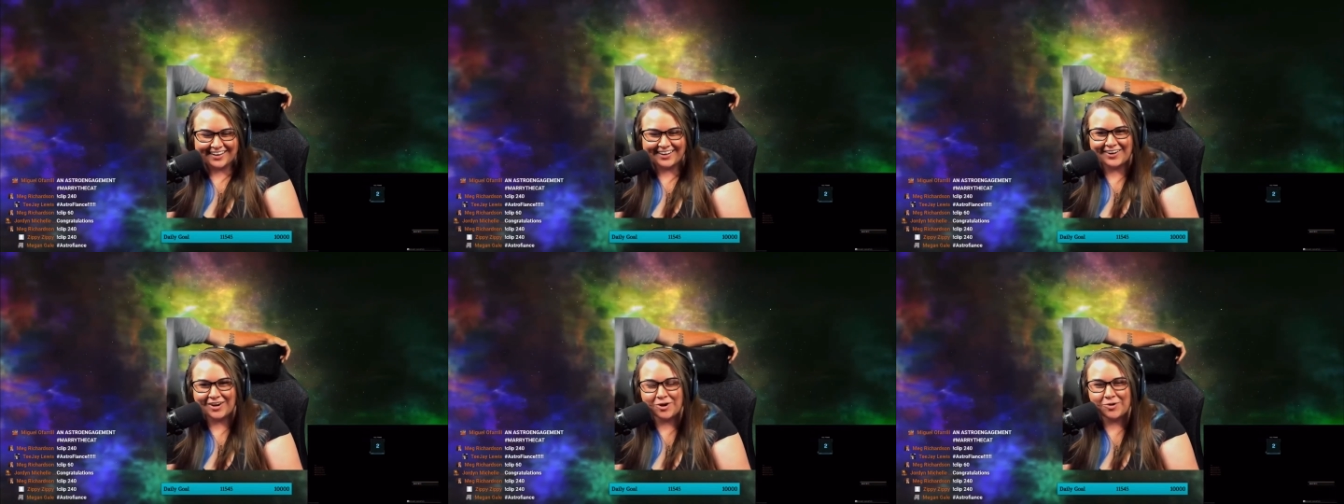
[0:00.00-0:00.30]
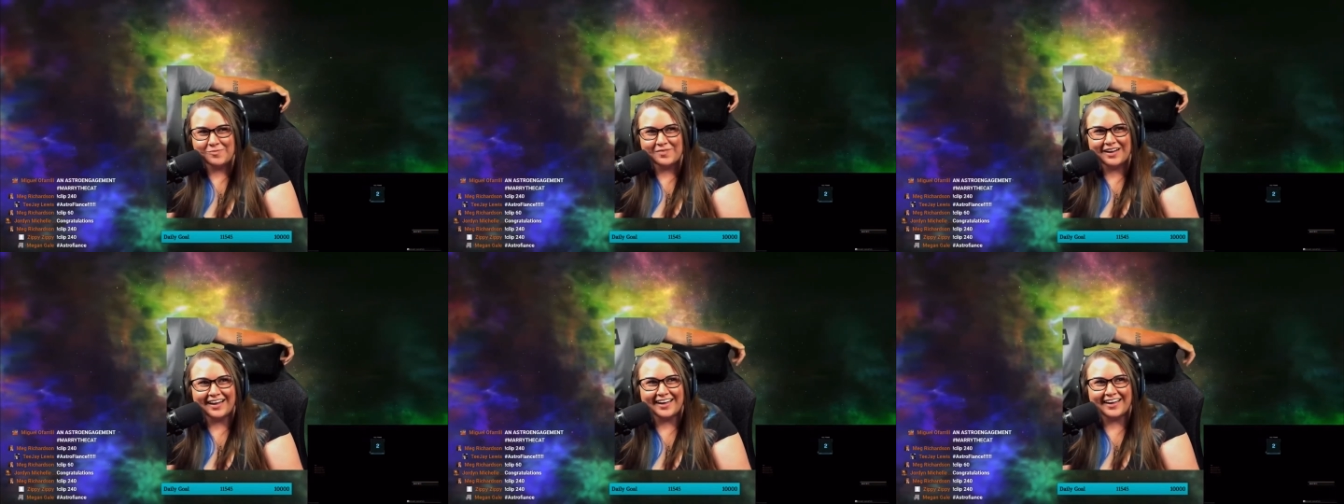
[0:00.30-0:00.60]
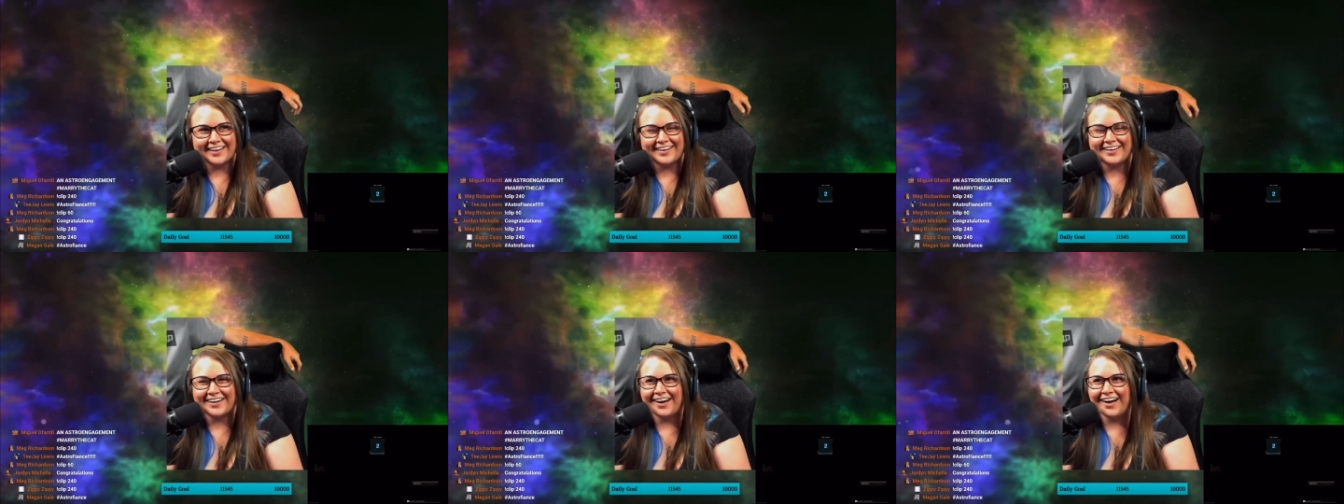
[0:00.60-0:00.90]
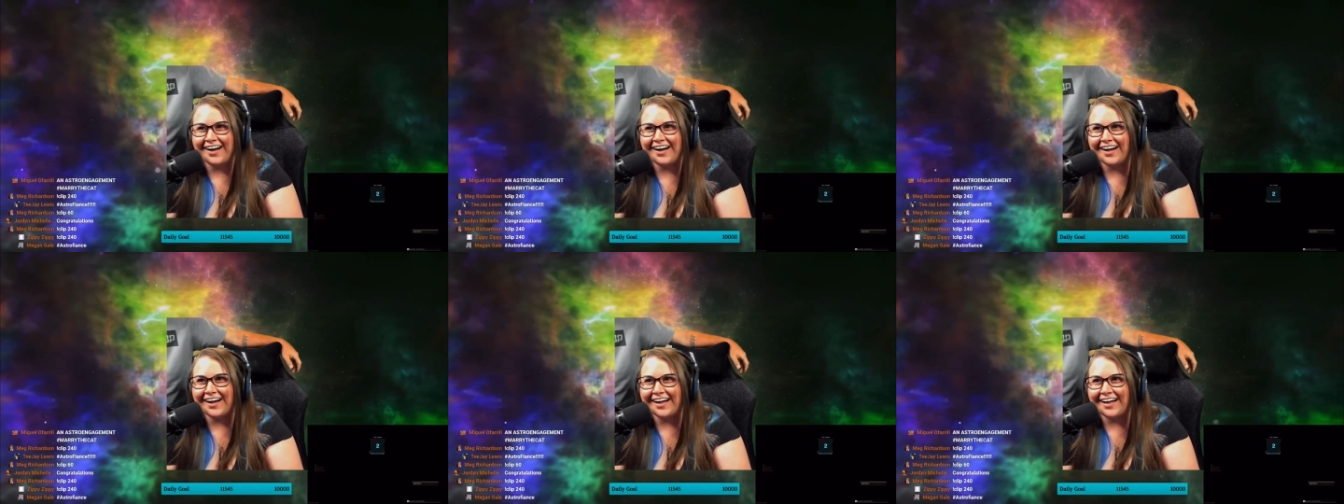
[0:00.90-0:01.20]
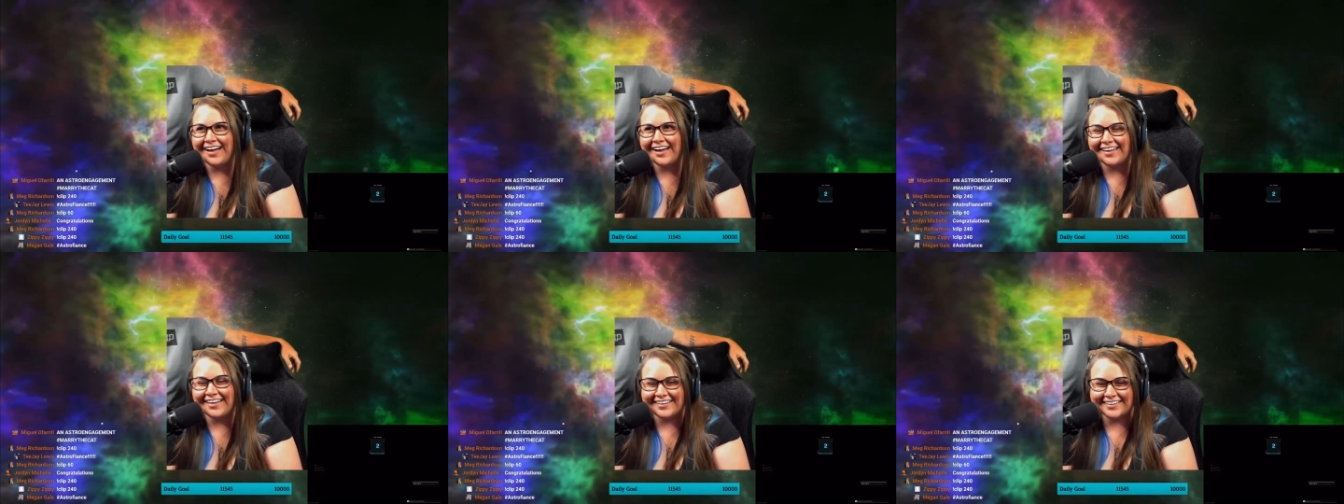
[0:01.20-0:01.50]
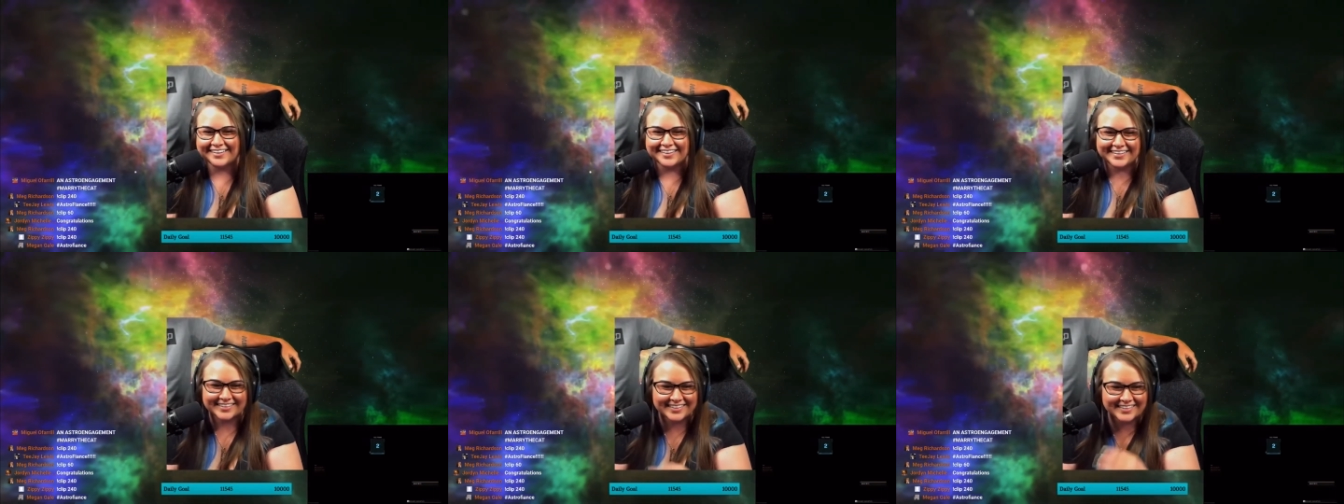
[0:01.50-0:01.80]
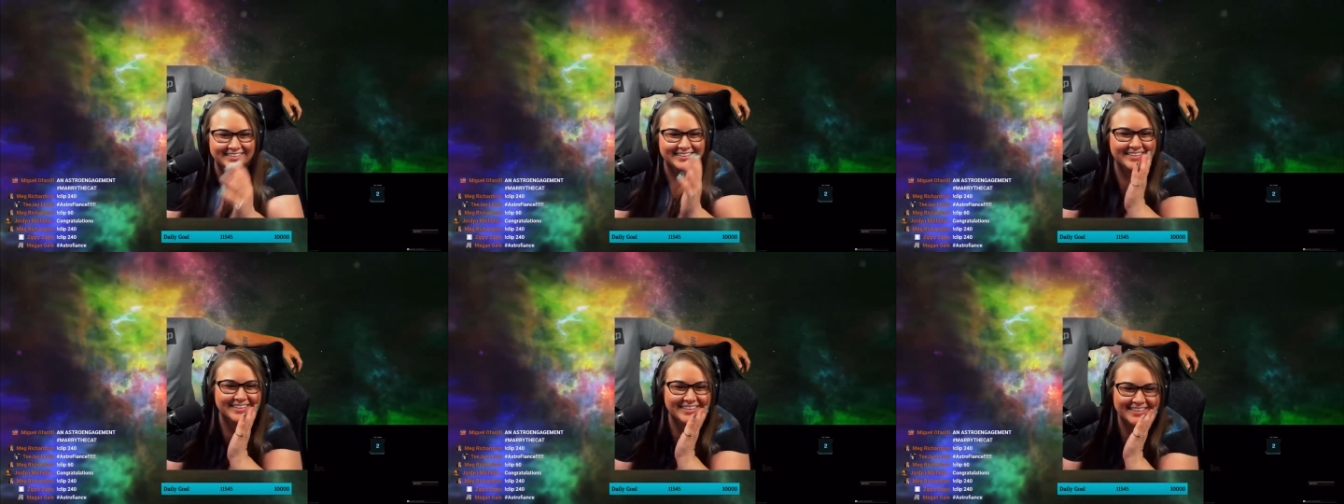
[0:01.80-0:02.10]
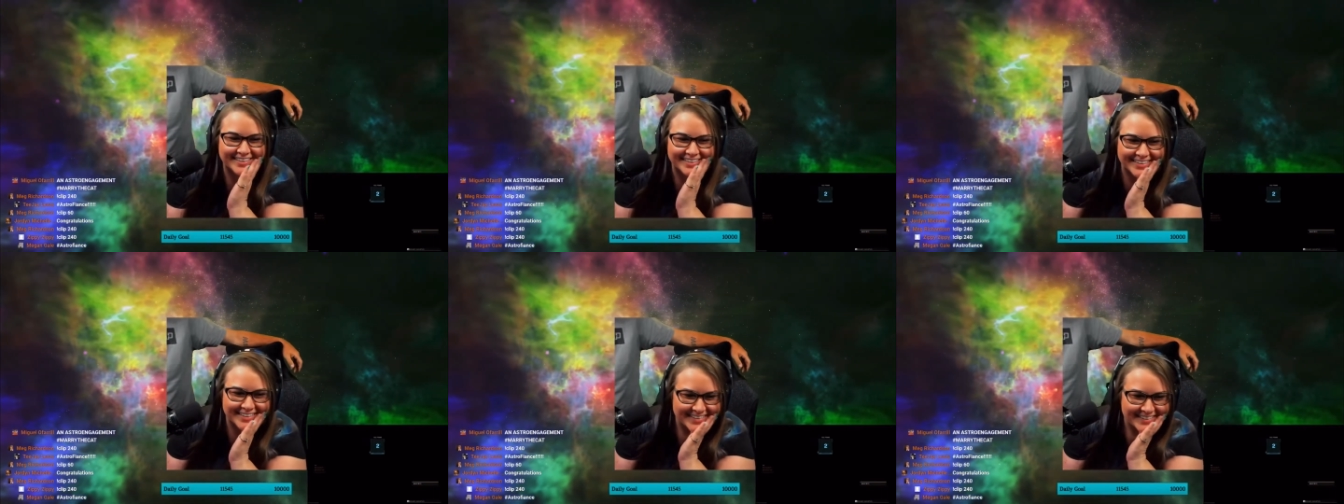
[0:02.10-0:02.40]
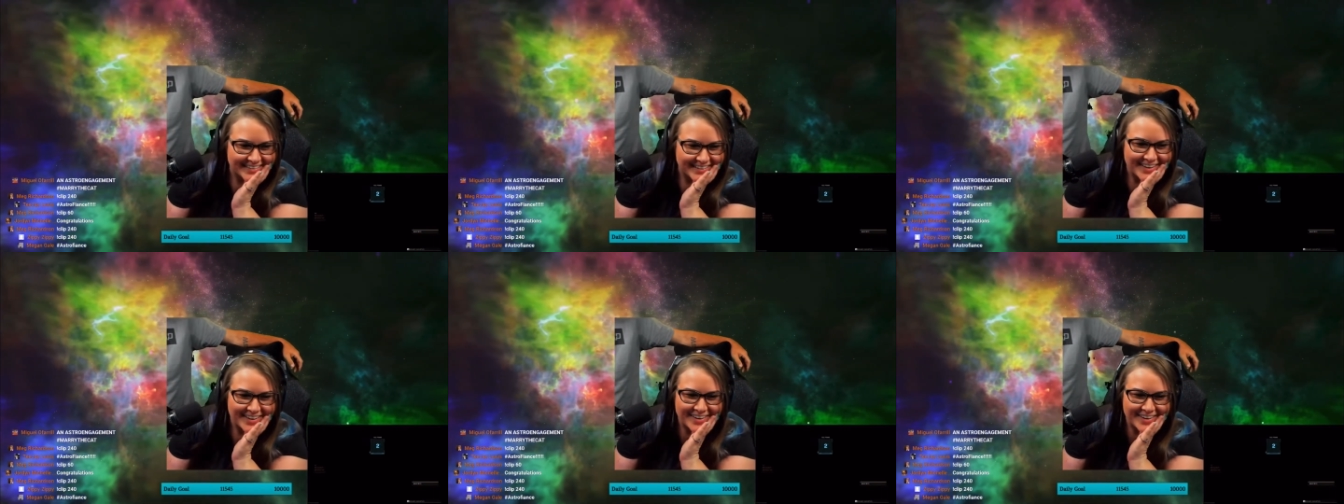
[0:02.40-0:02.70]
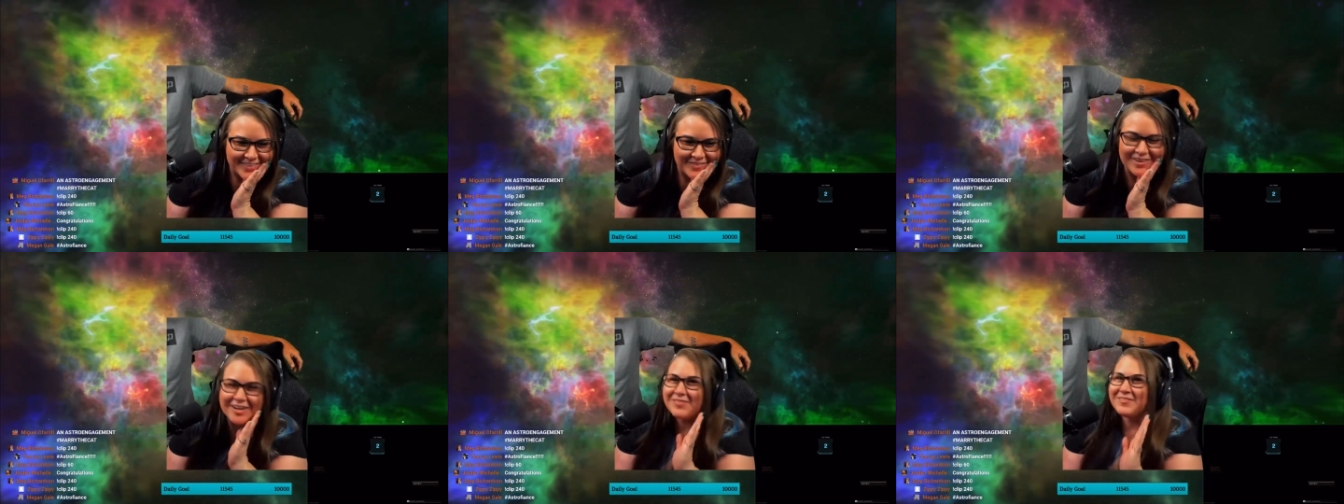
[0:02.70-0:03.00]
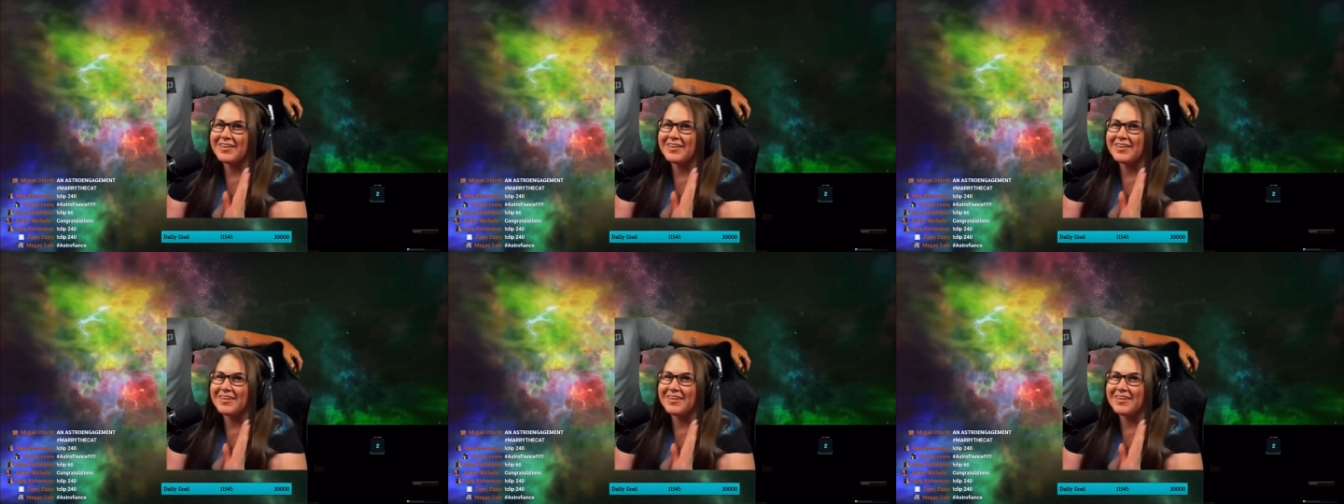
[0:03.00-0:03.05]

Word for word: Oh my god. What do